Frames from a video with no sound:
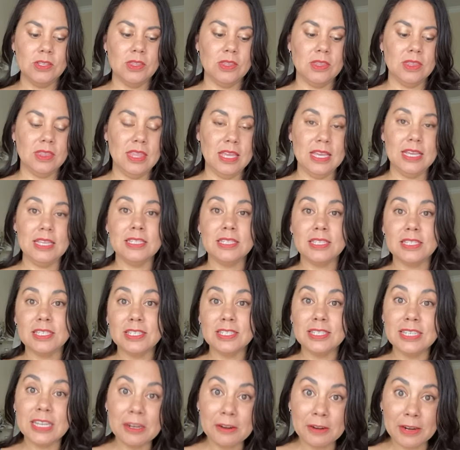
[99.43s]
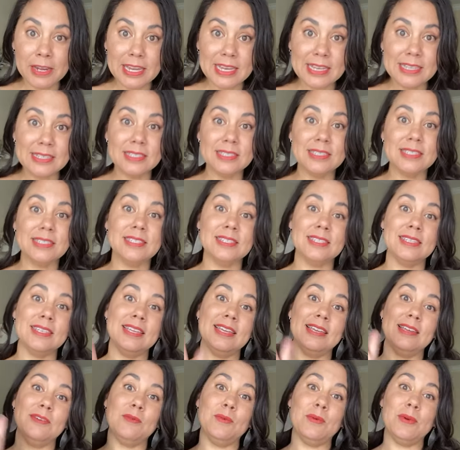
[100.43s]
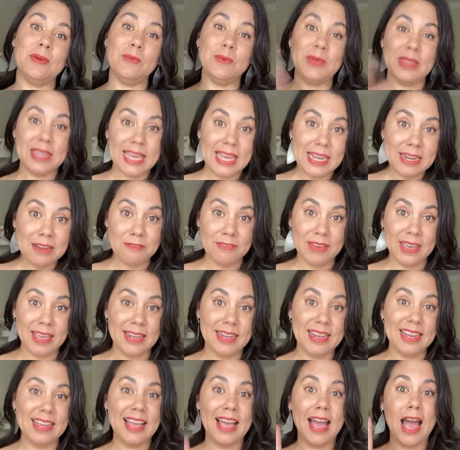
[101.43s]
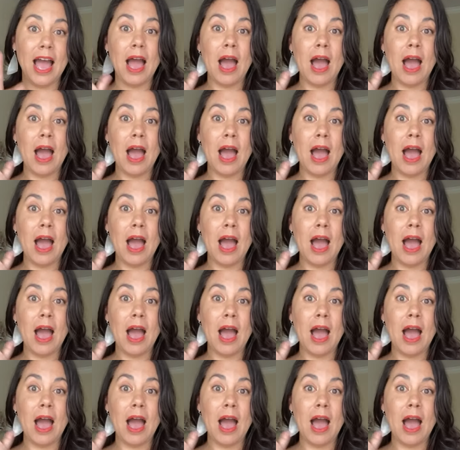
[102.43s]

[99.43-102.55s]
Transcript: this series, with the end of it,